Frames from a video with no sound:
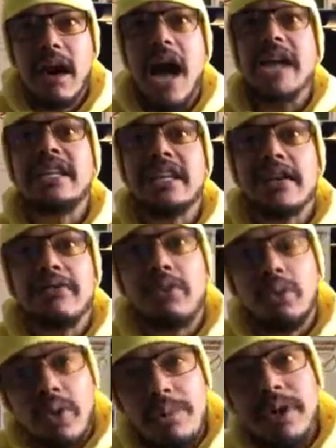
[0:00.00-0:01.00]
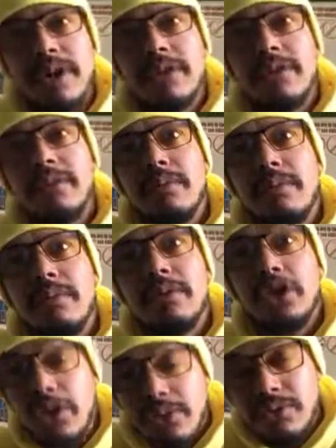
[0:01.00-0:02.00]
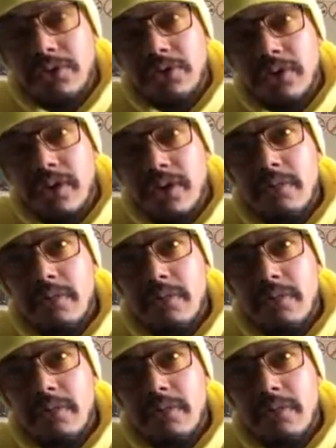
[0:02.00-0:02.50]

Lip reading: idea for women to use.